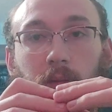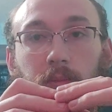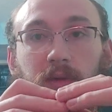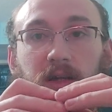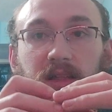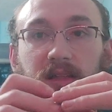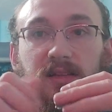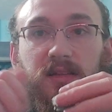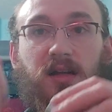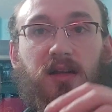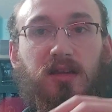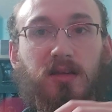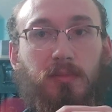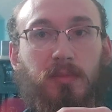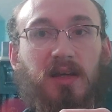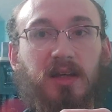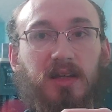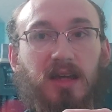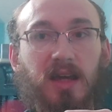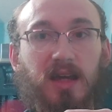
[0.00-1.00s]
It's not the
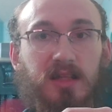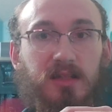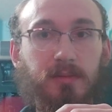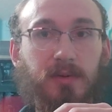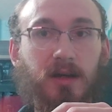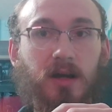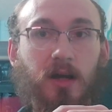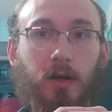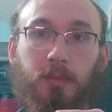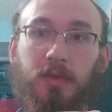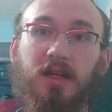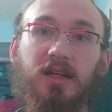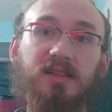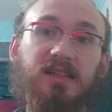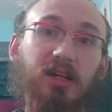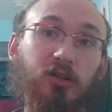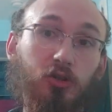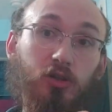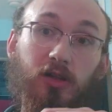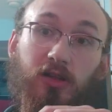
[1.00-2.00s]
big case behind me. It's
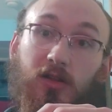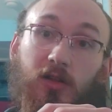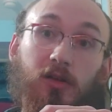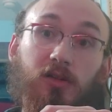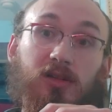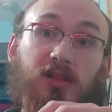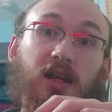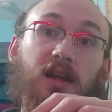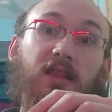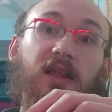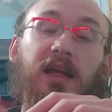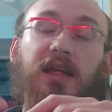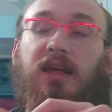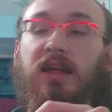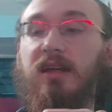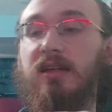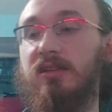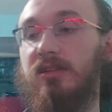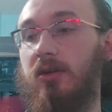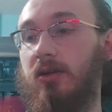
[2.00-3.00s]
actually on the other side of that
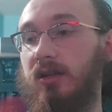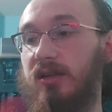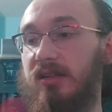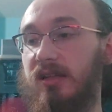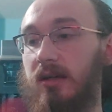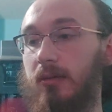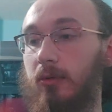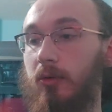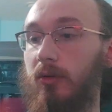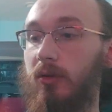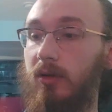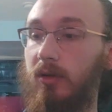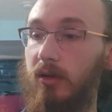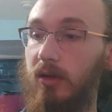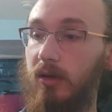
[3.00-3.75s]
case on a table.